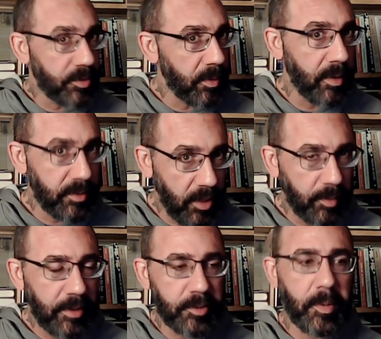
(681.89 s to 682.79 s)
we're going to talk
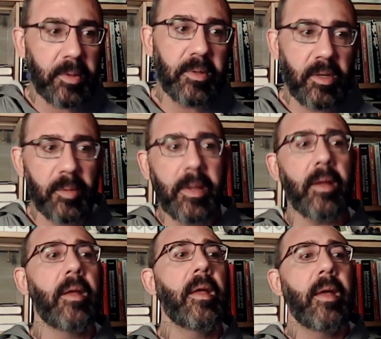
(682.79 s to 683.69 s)
about spokes in a little bit
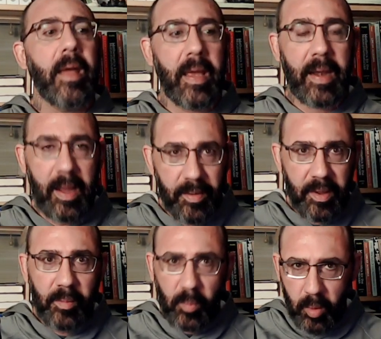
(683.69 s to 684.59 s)
and how they
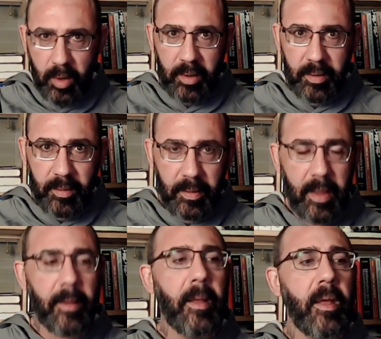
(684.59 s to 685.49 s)
work, okay?